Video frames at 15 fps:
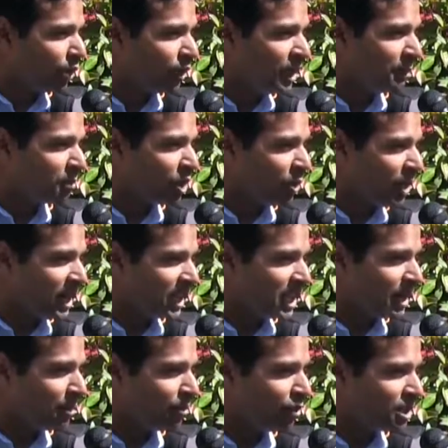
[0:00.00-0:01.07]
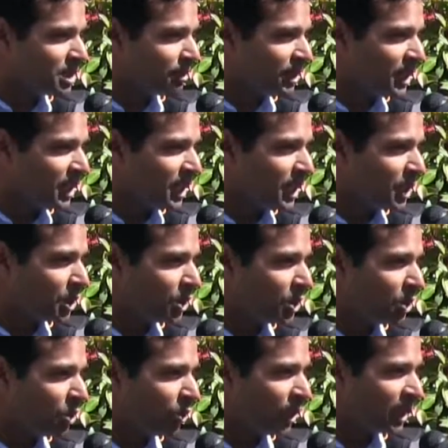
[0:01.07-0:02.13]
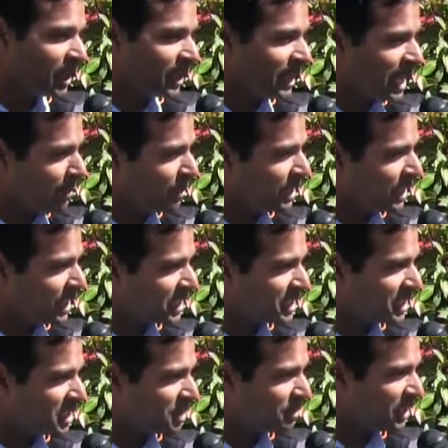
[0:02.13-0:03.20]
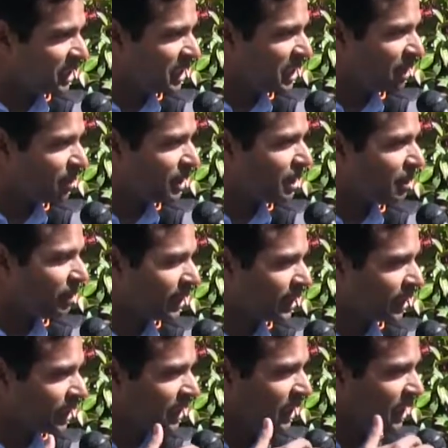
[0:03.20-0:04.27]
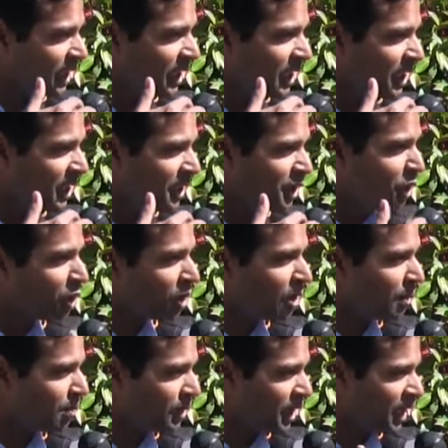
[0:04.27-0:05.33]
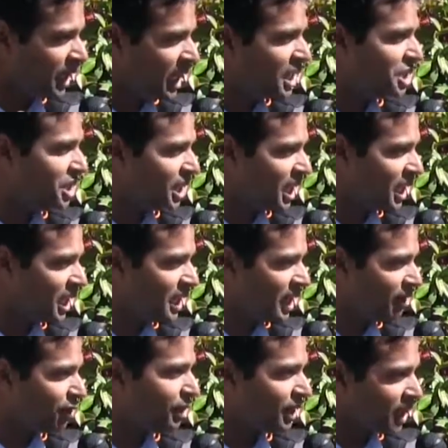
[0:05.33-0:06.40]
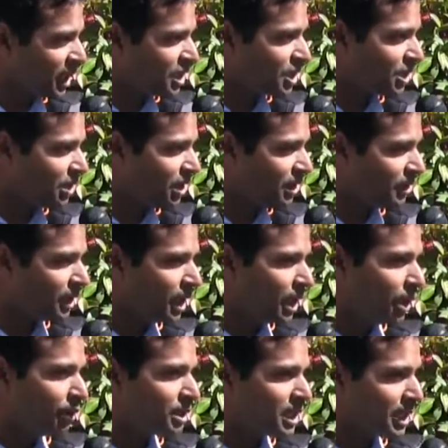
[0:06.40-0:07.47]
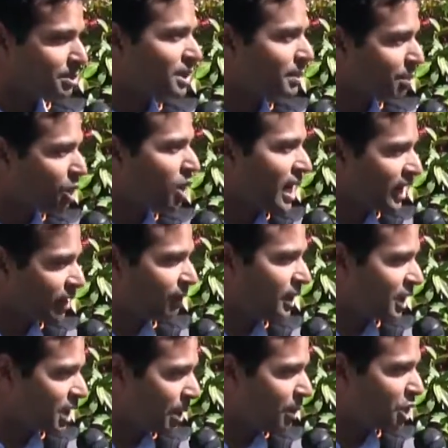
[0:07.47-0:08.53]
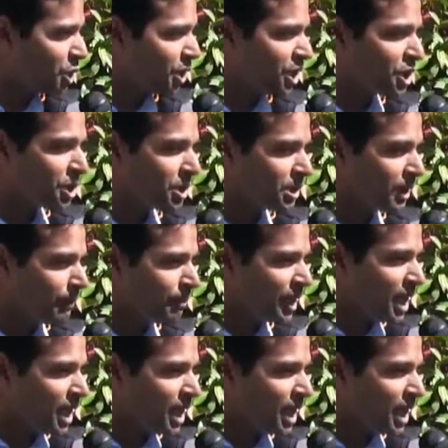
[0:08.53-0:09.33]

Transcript: We provide them visibility into whether their application is being delivered correctly in Europe, in Asia, in Africa, and so on, which helps them proactively troubleshoot issues.